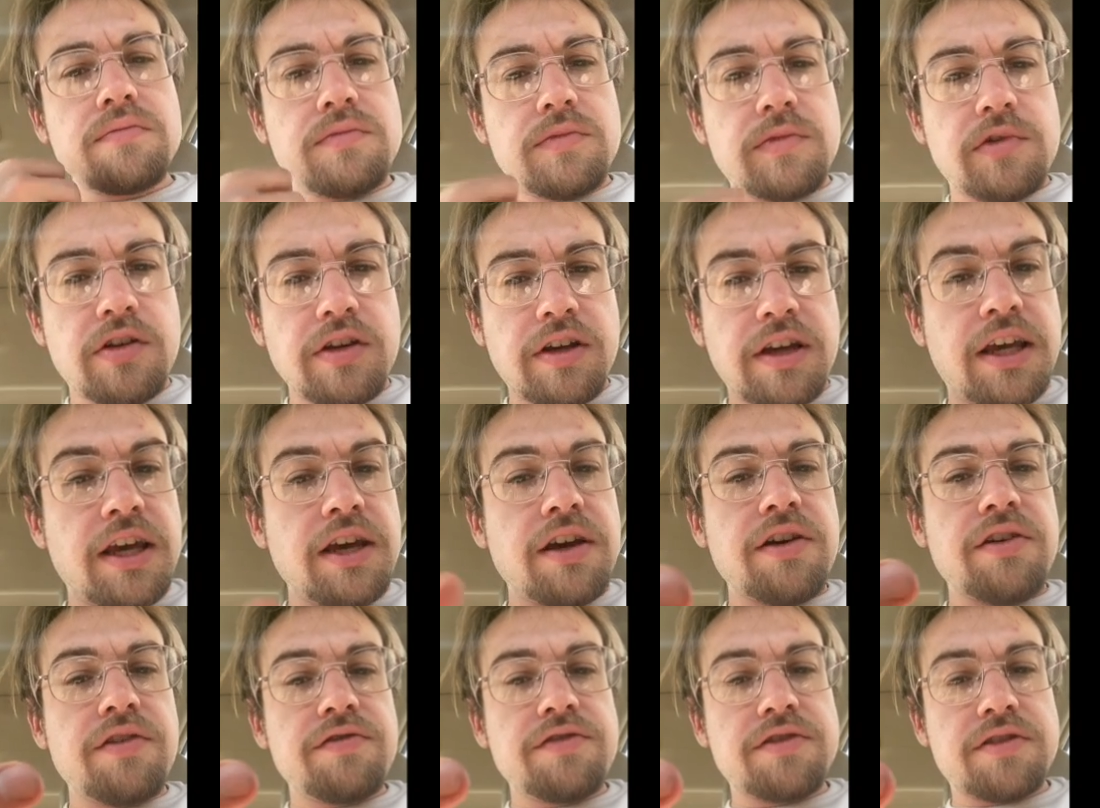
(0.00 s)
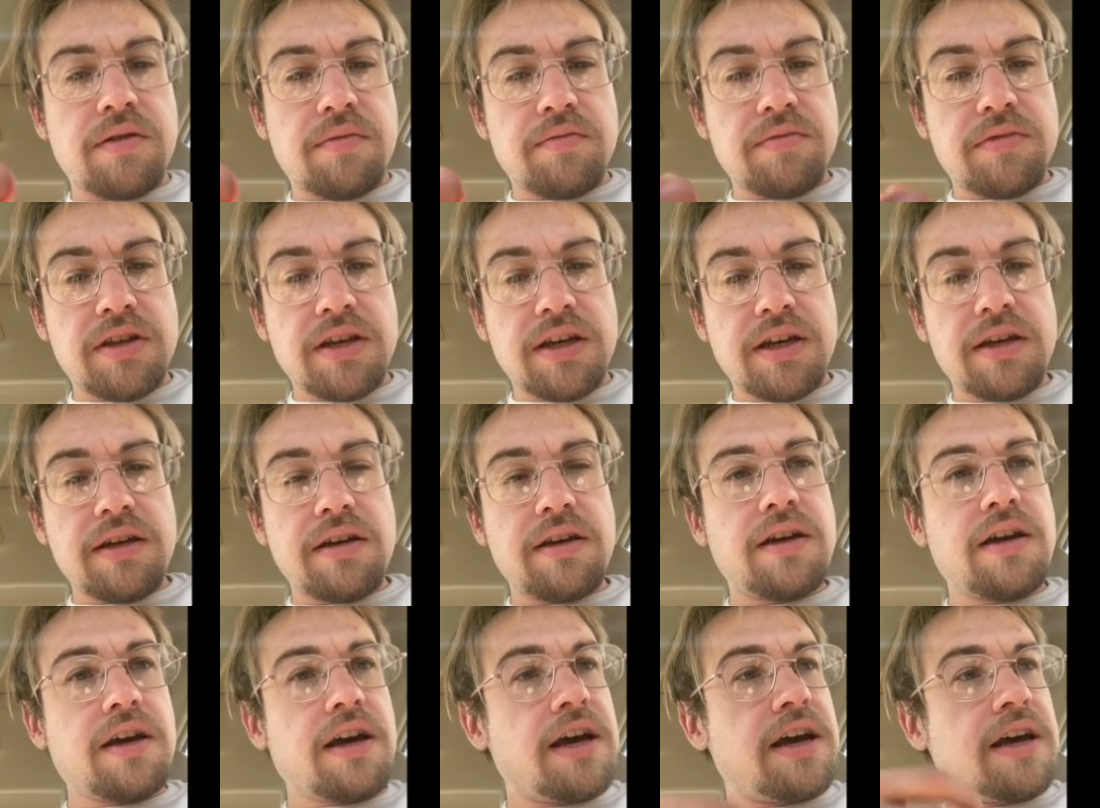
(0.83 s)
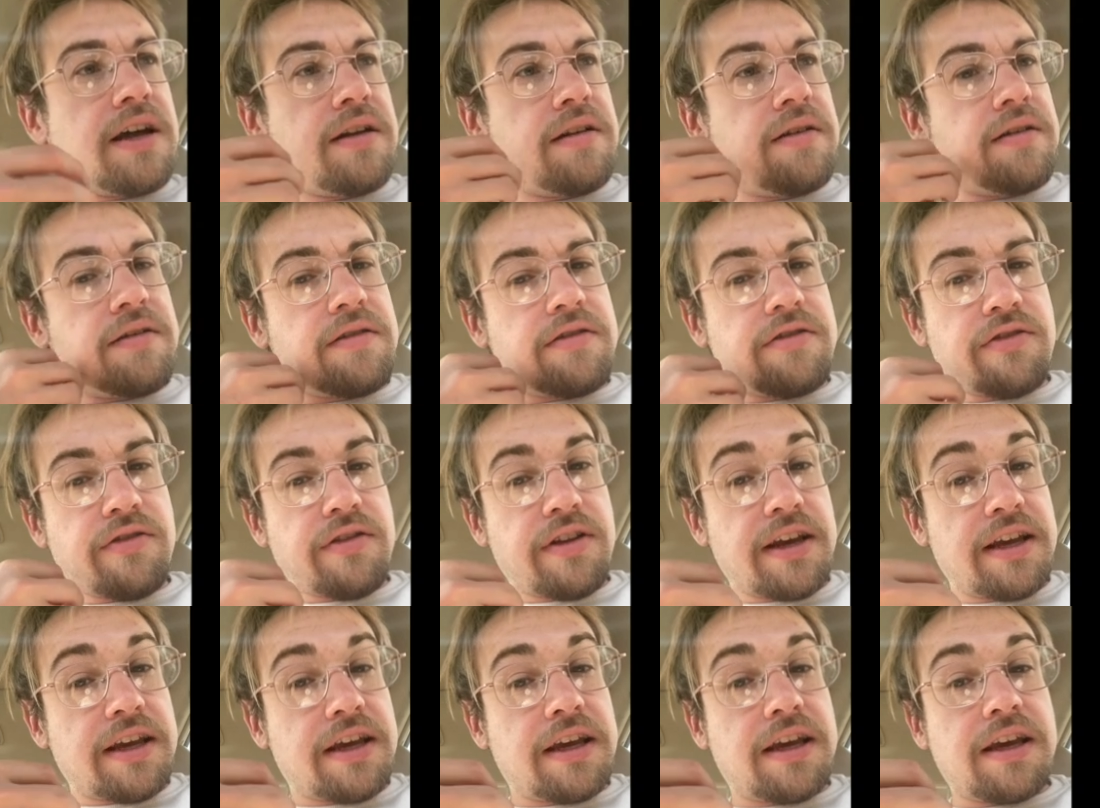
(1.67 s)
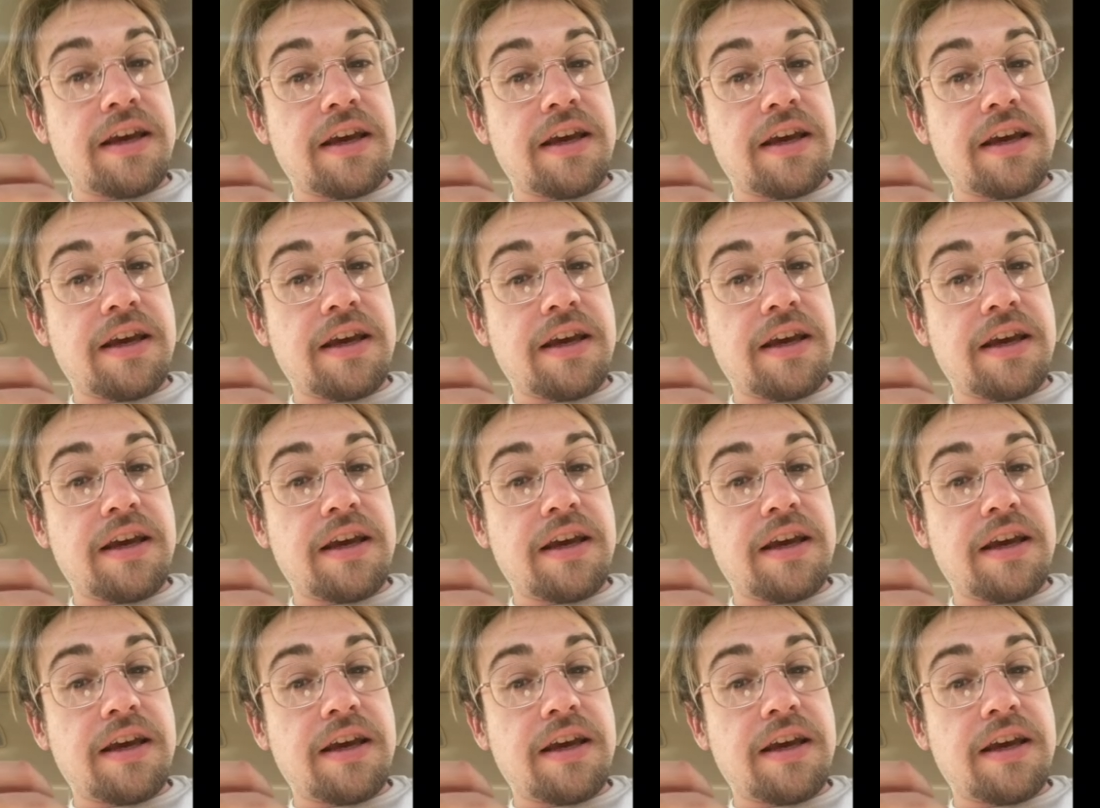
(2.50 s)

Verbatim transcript: to give something, and so they